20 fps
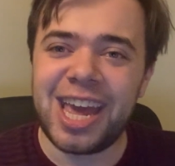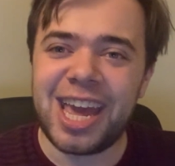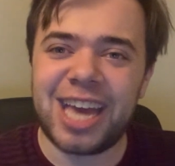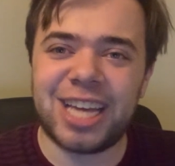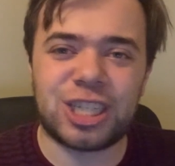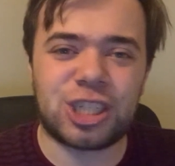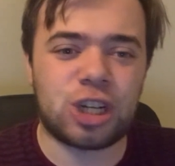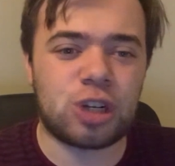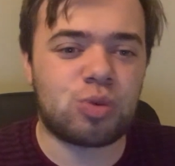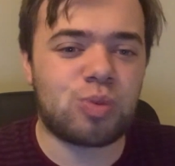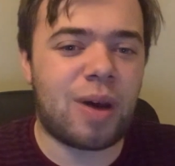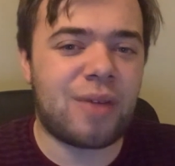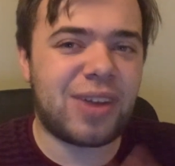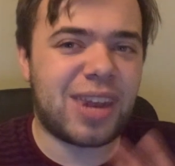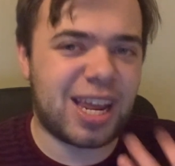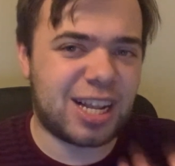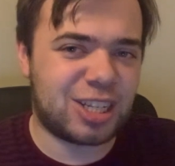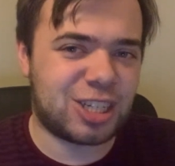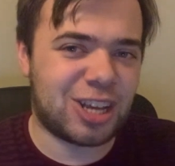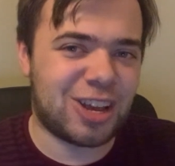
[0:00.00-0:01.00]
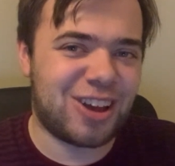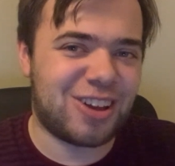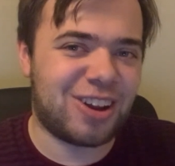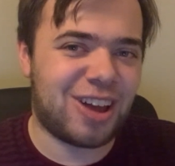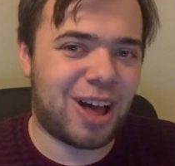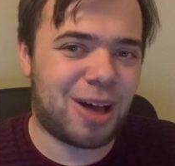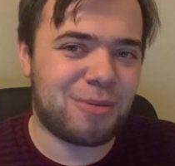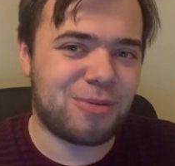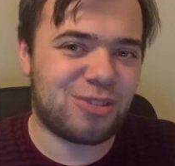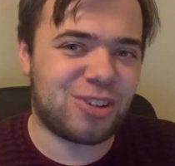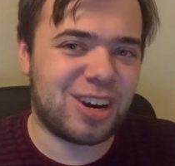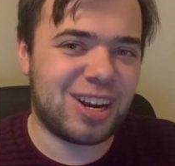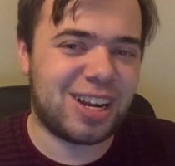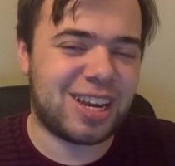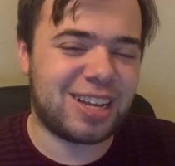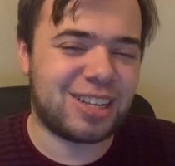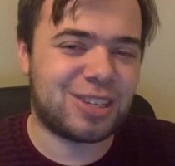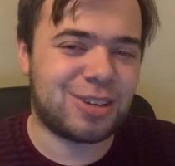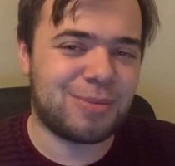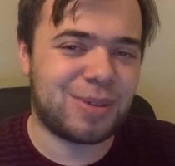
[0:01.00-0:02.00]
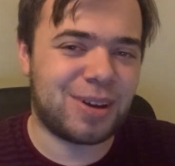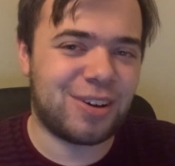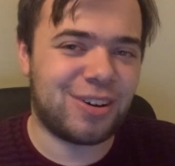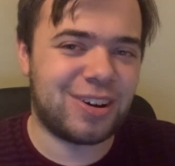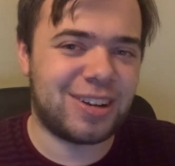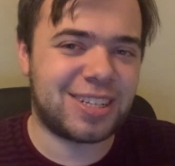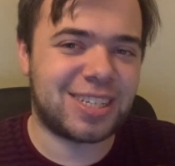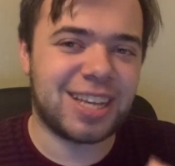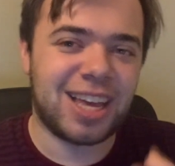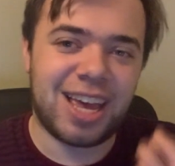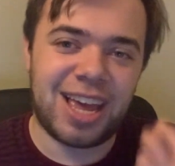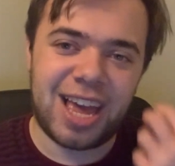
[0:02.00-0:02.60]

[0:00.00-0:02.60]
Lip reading: It's just whether they turn up, really, to be honest.